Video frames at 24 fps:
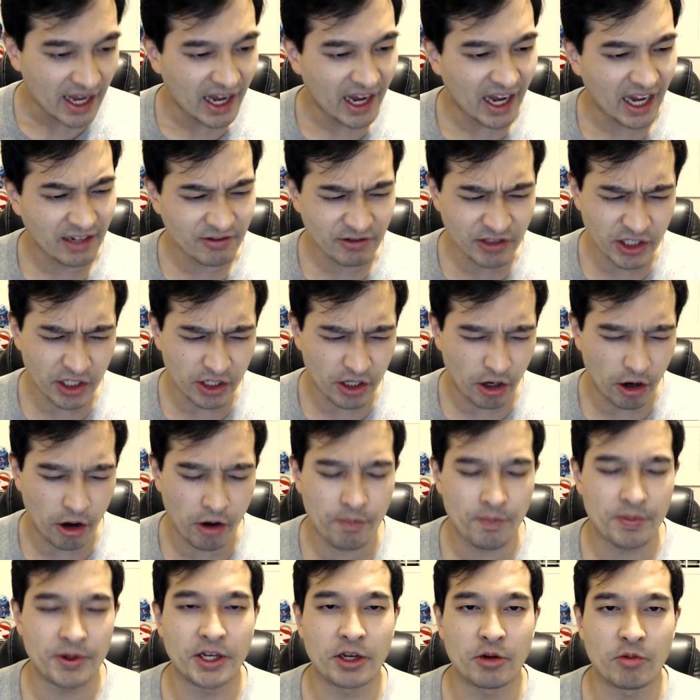After the
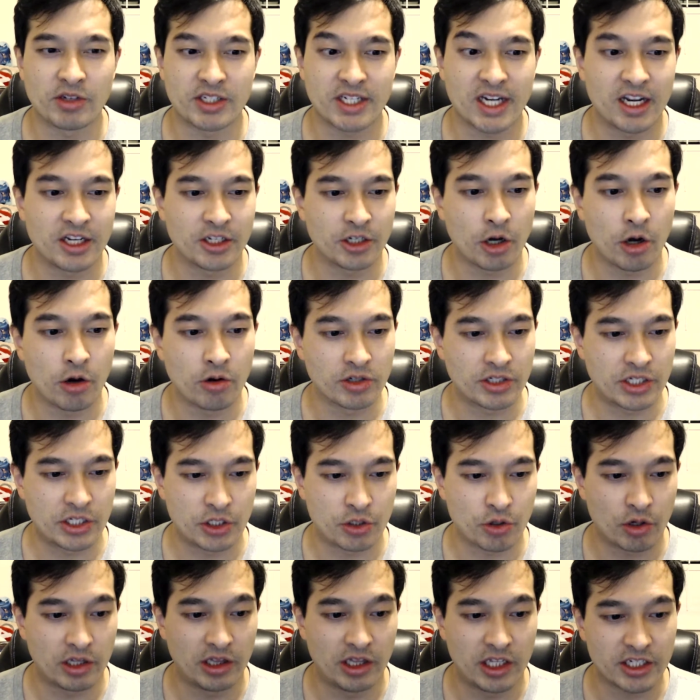opening, which I always
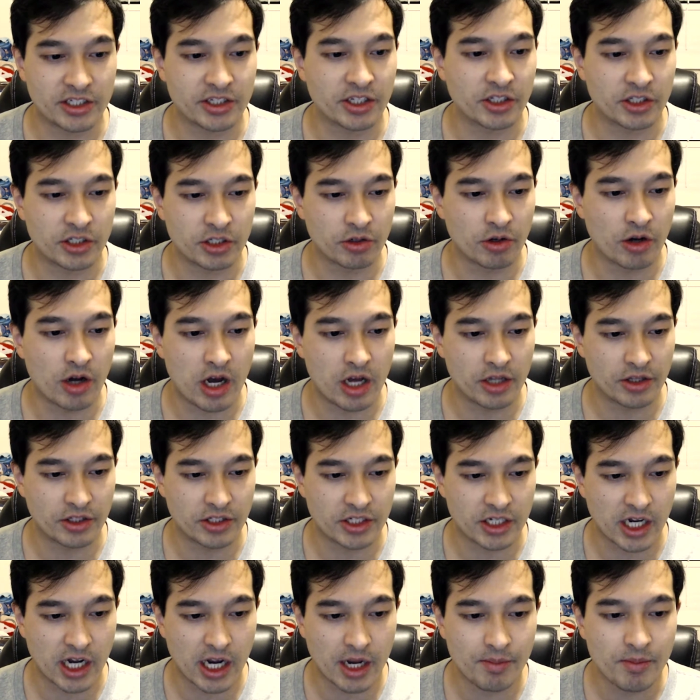enjoy listening to all the
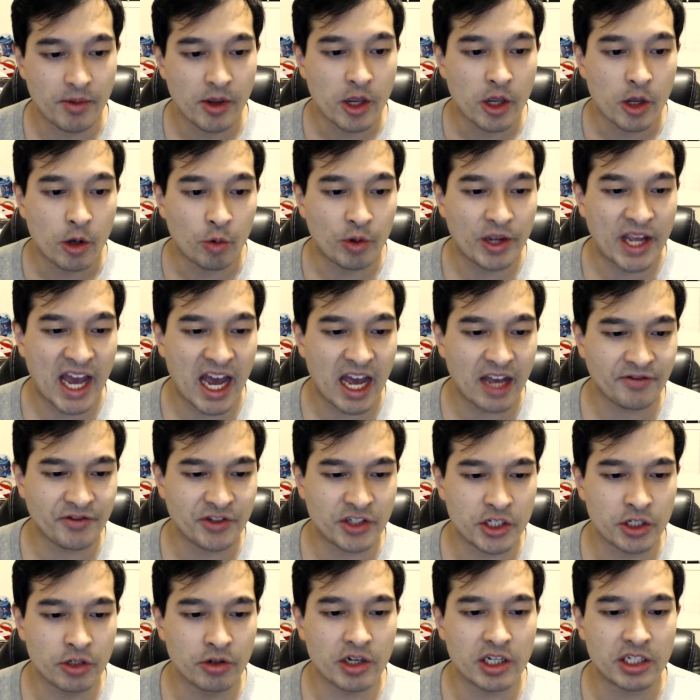time, we have
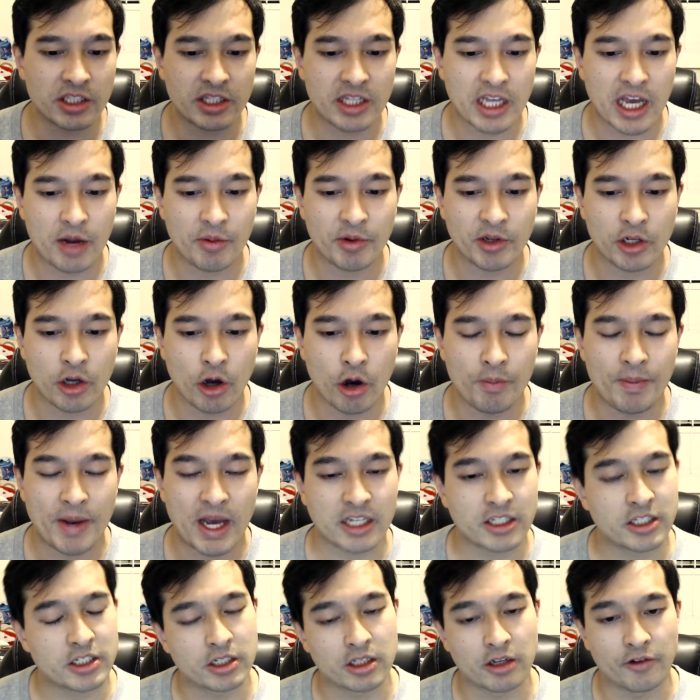to it that we go
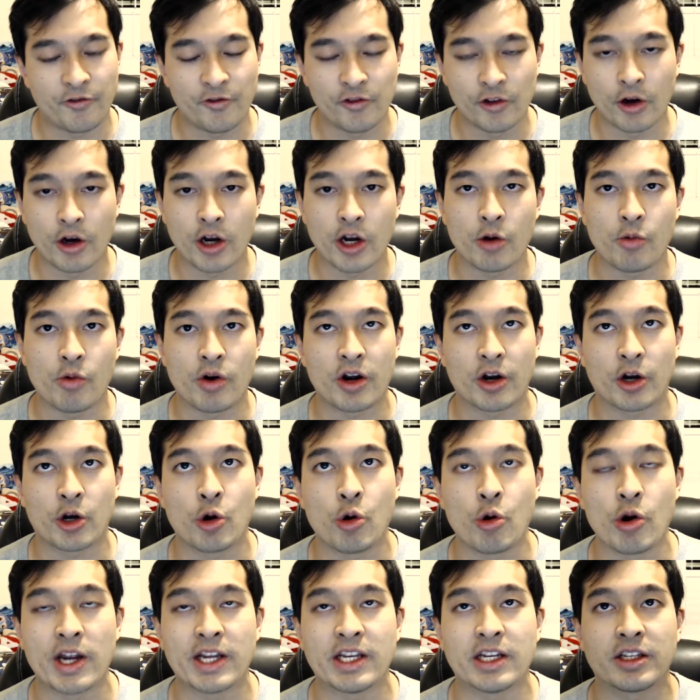back to the floor where
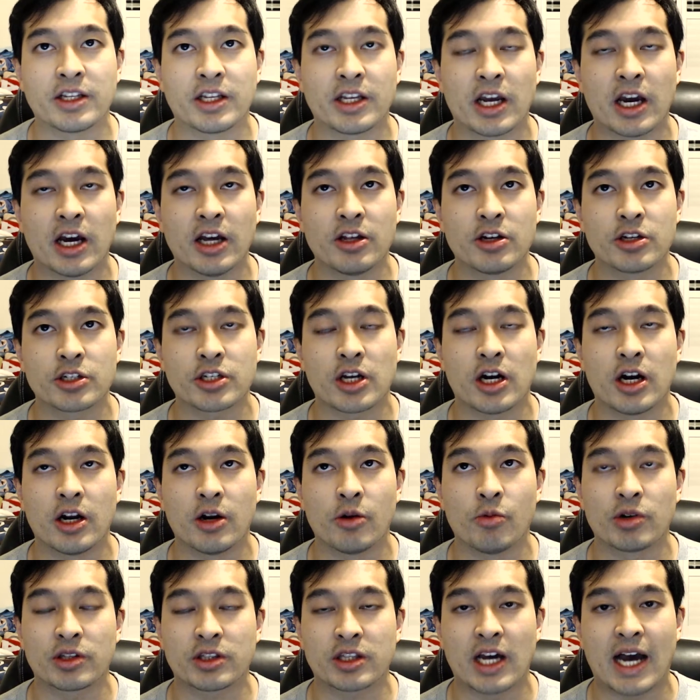Queen and the others
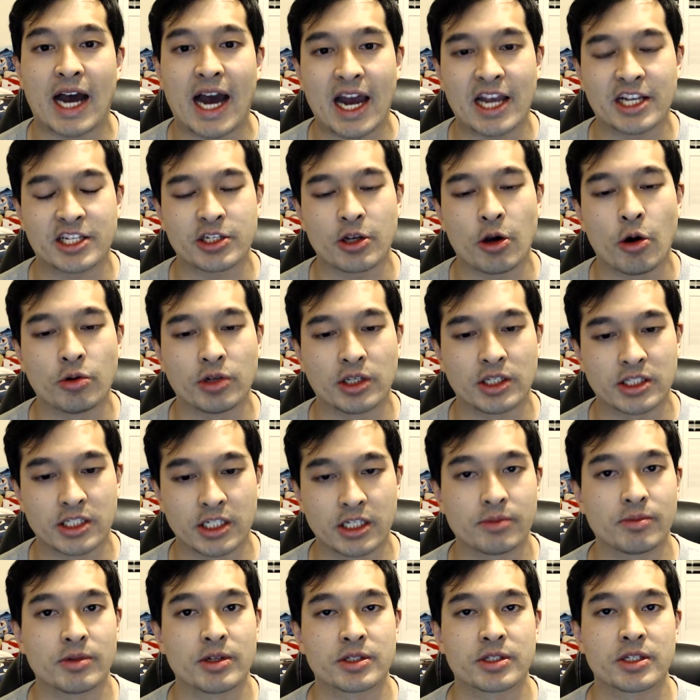are with the Ice Oni
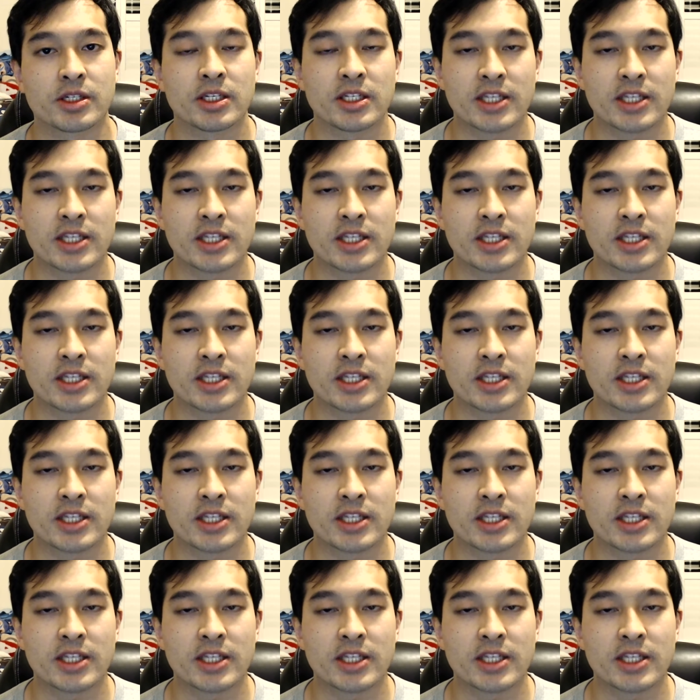demons.